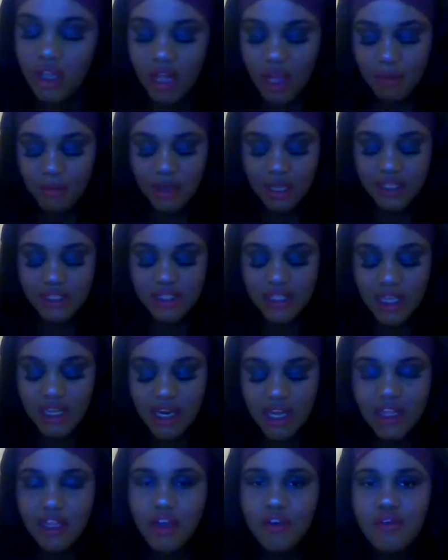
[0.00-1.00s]
I mean, I said
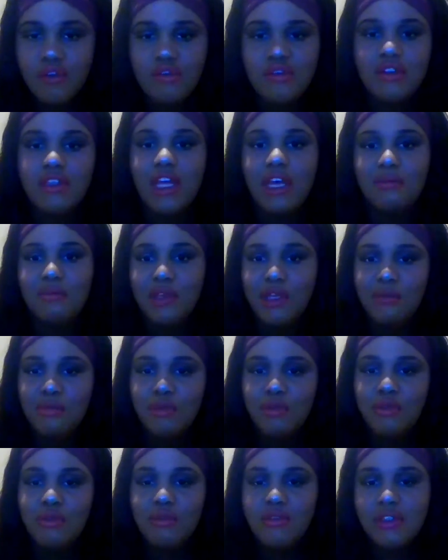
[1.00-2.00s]
I loved you to like
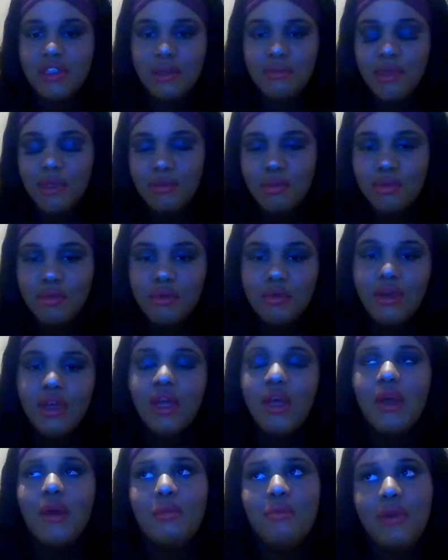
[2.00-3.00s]
people, some people,
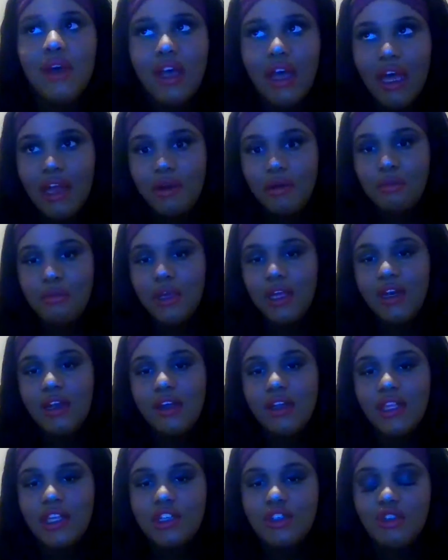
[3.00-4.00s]
but I don't mean
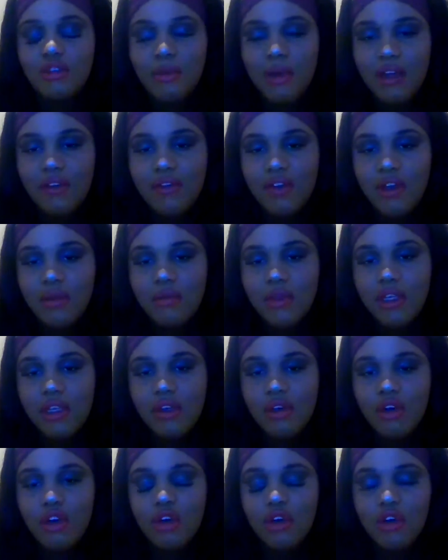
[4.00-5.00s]
it unless you're my family
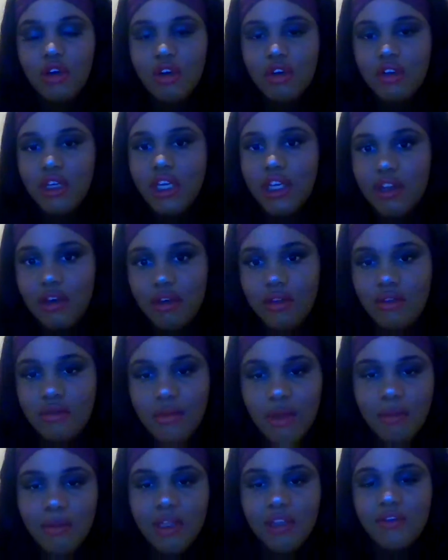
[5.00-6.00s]
or Kendall,
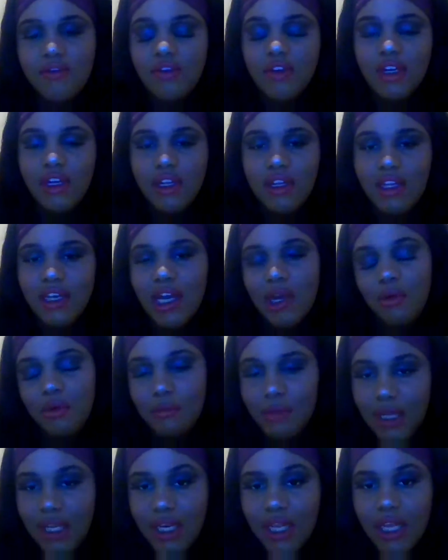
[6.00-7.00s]
my best friend, then I would
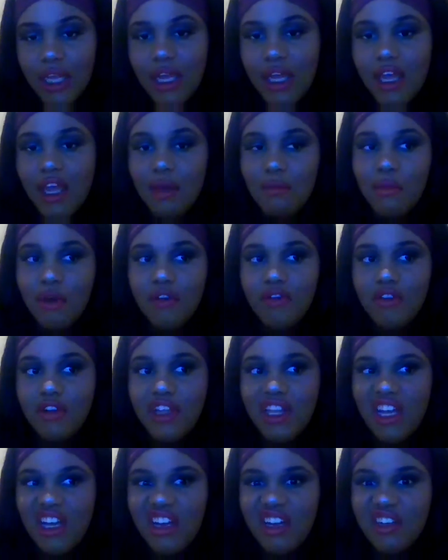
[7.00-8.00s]
mean it. But if
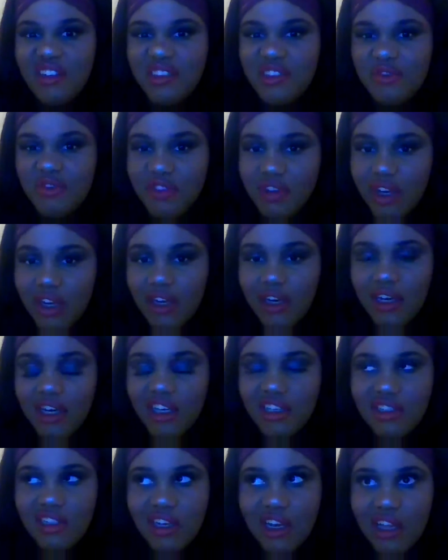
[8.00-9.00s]
you're like a friend and
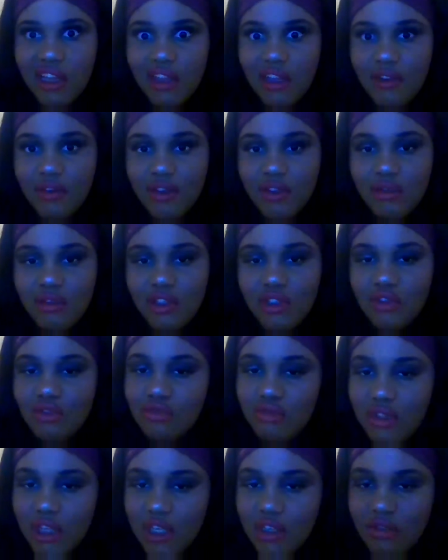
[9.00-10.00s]
I said I loved you because
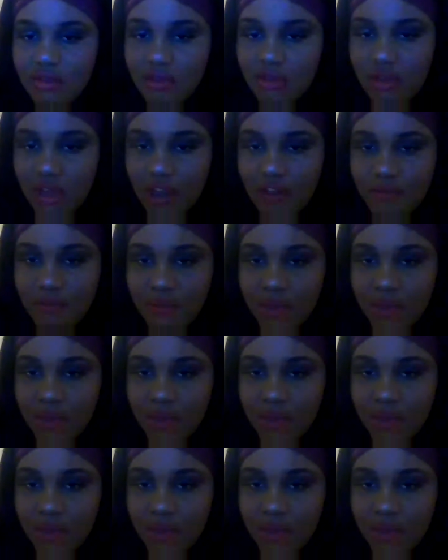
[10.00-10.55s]
you said you would love